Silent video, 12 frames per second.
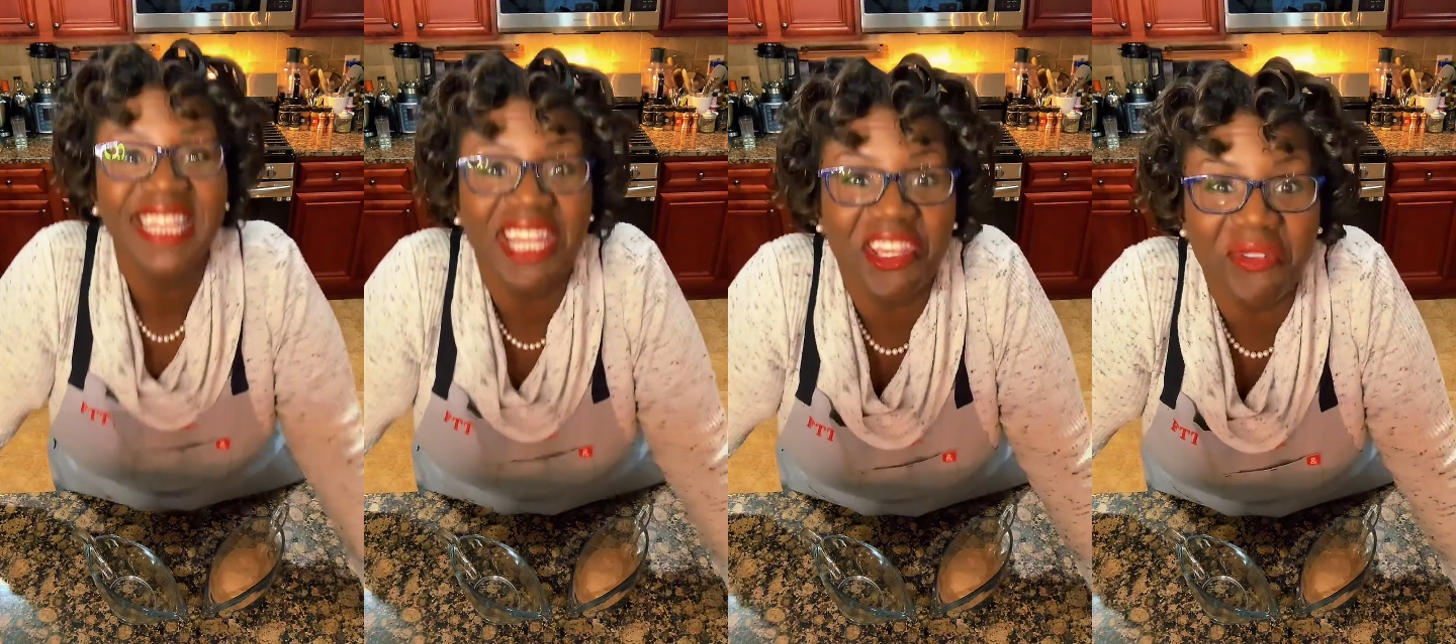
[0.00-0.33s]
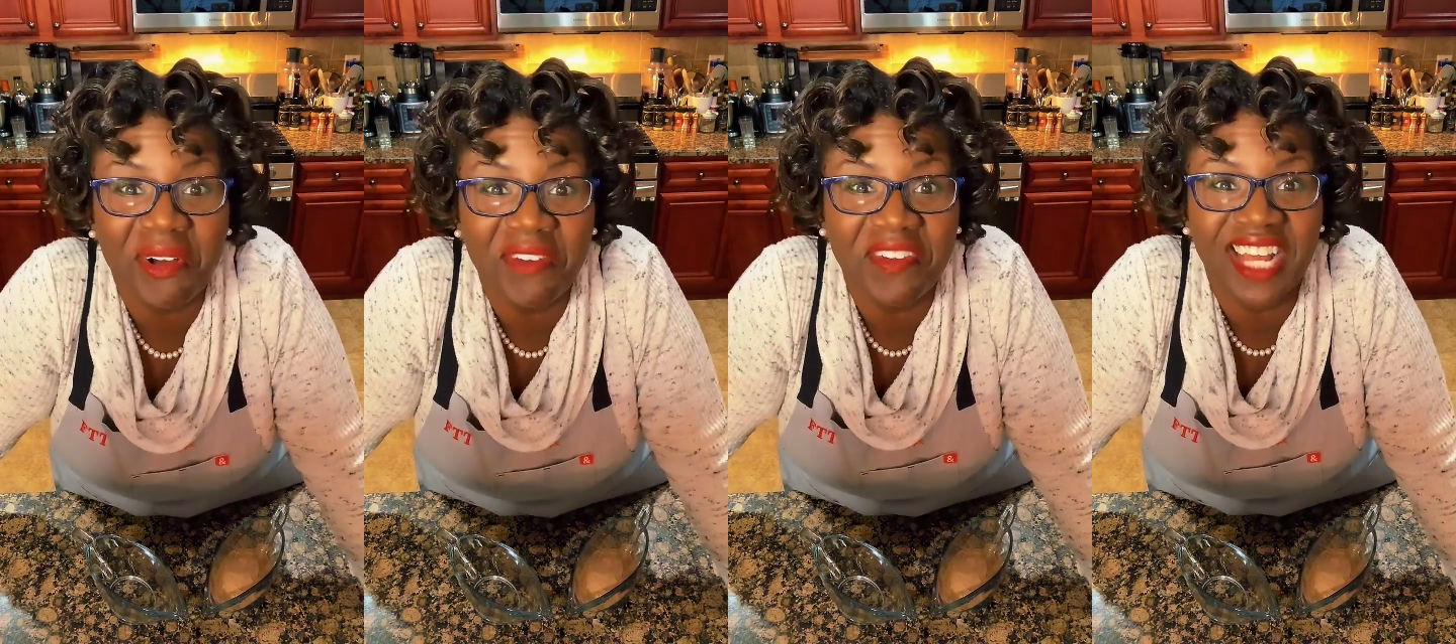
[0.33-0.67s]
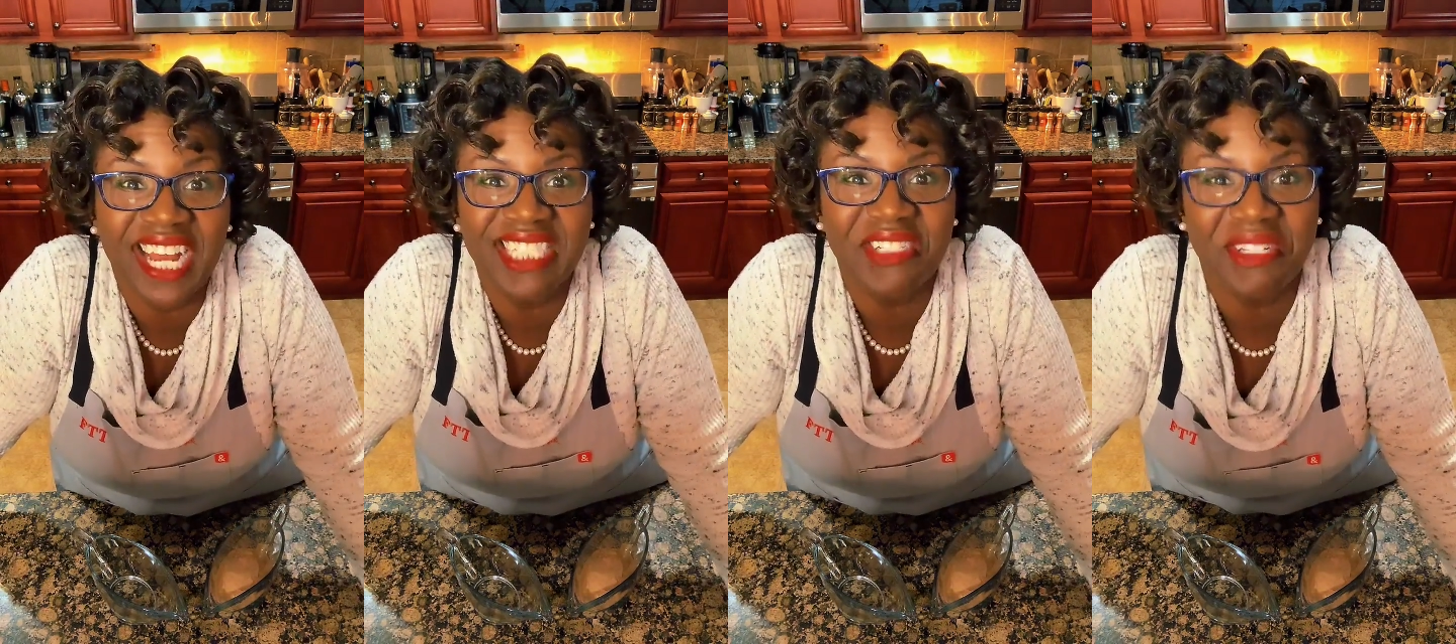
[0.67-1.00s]
Thank you all for
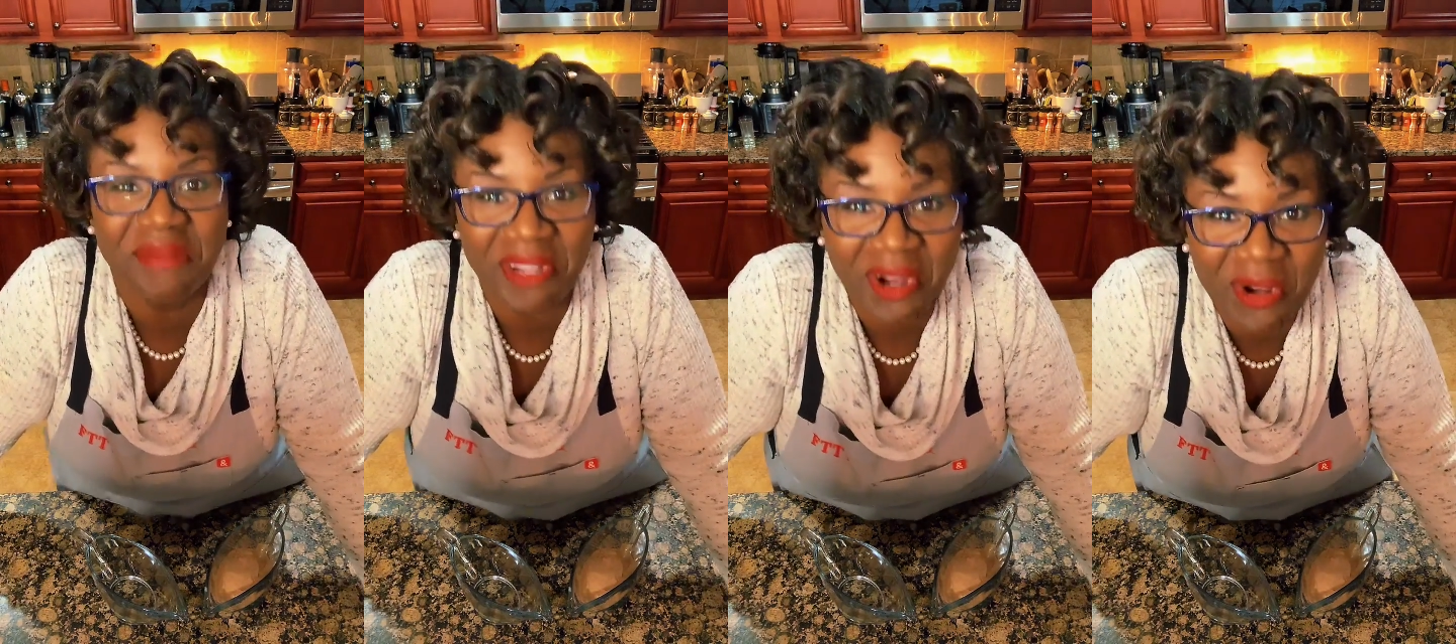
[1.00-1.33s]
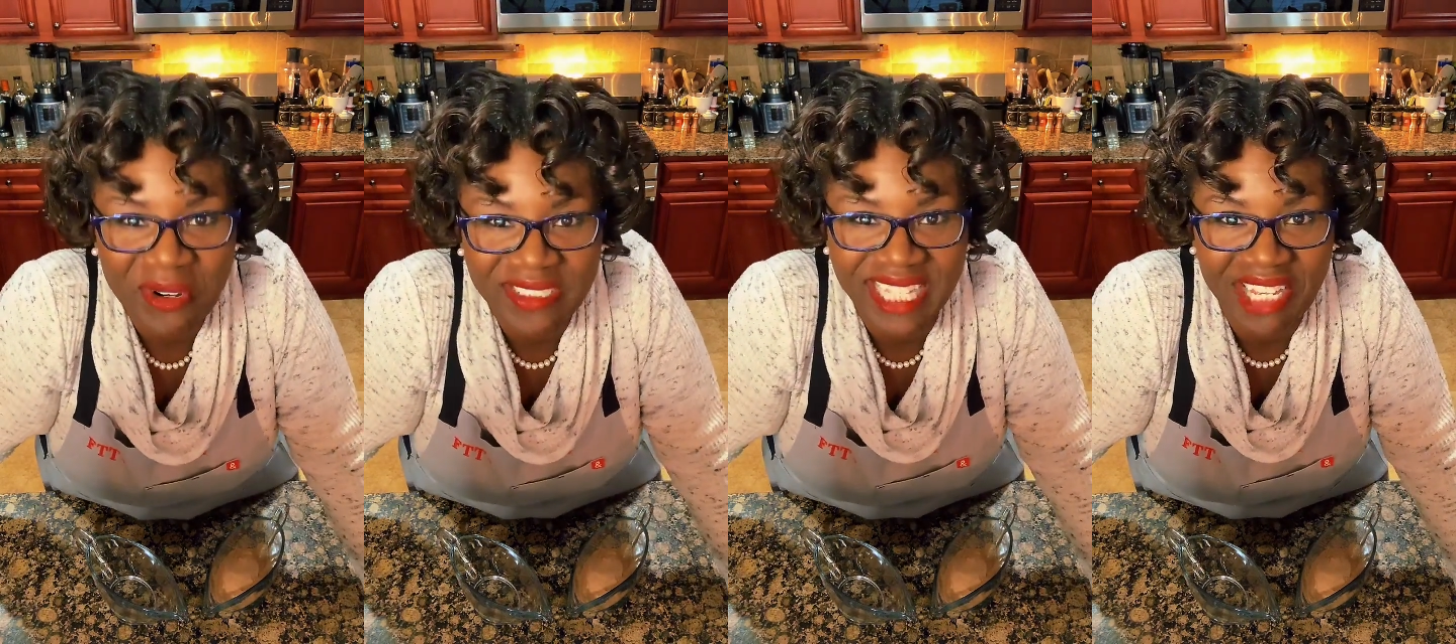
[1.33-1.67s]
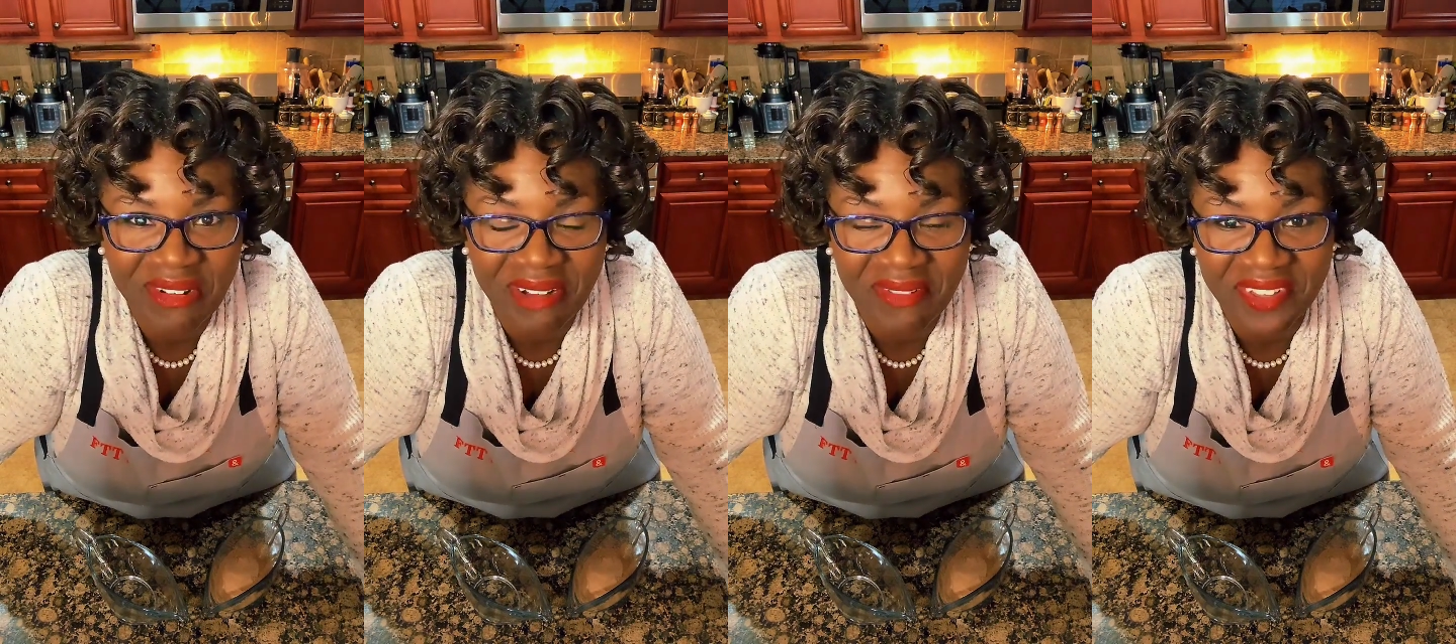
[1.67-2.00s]
the ice cream cones.
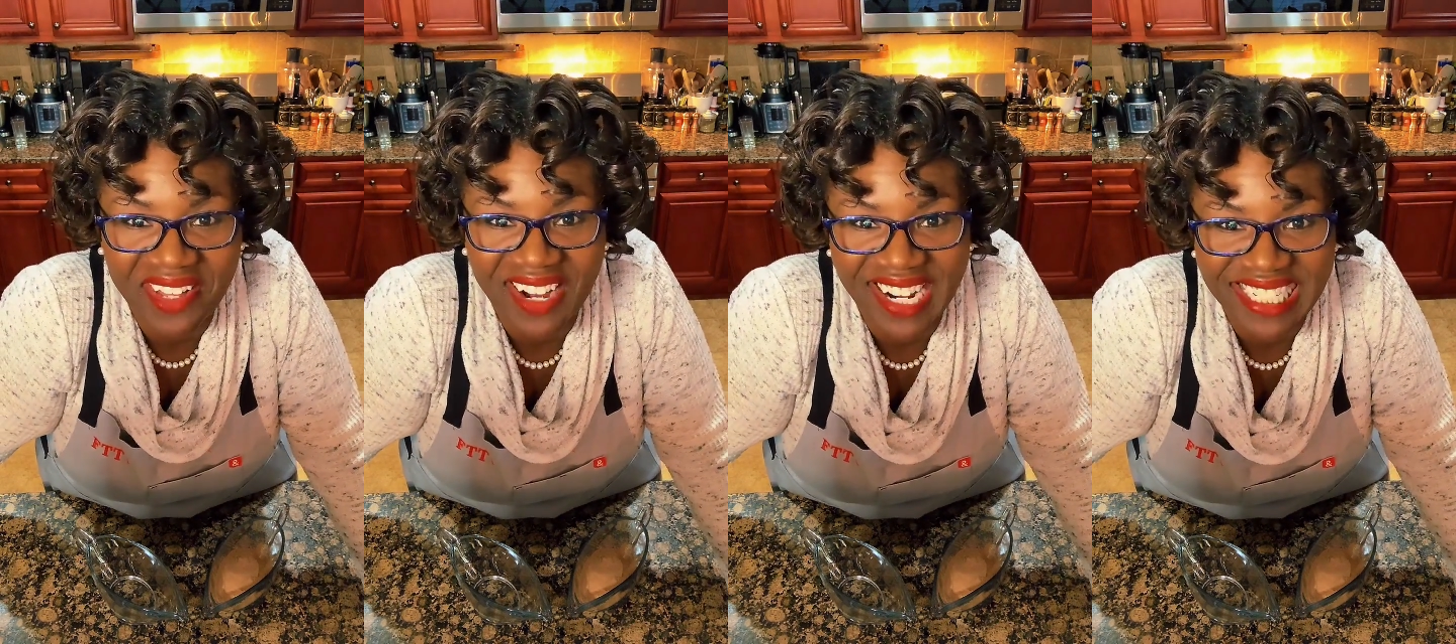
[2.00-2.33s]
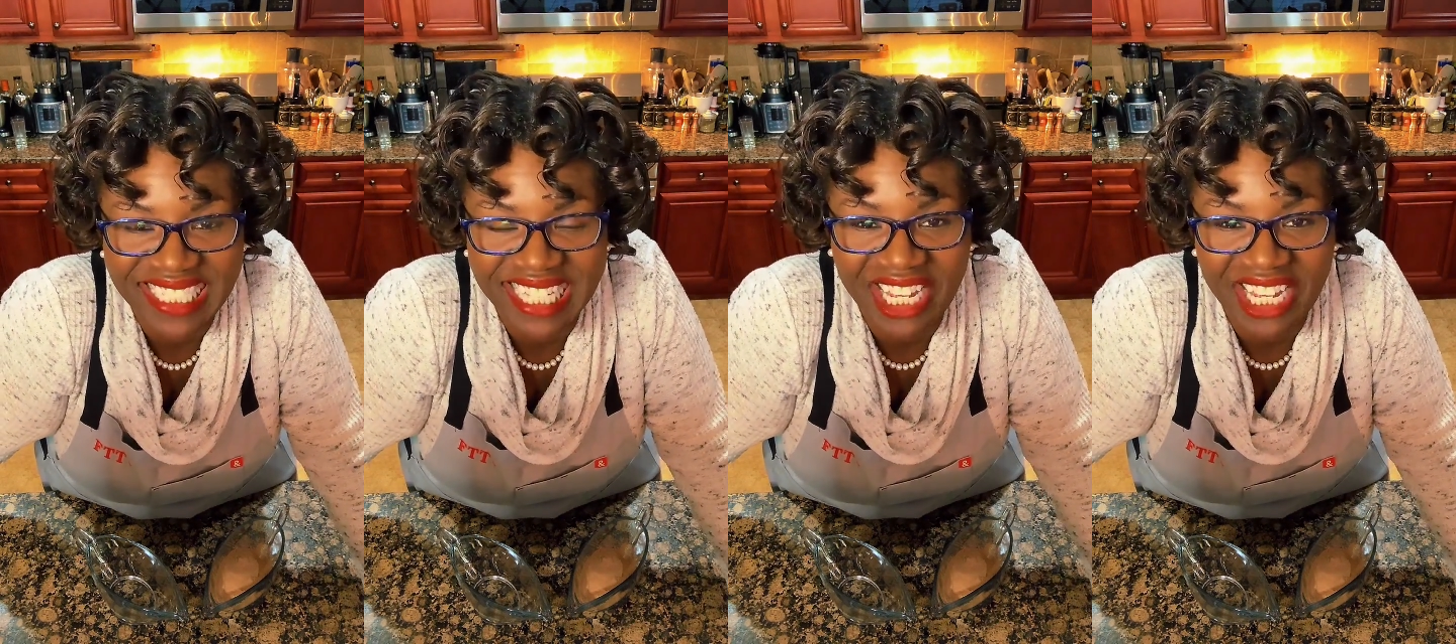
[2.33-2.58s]
Thank you all for the hearts.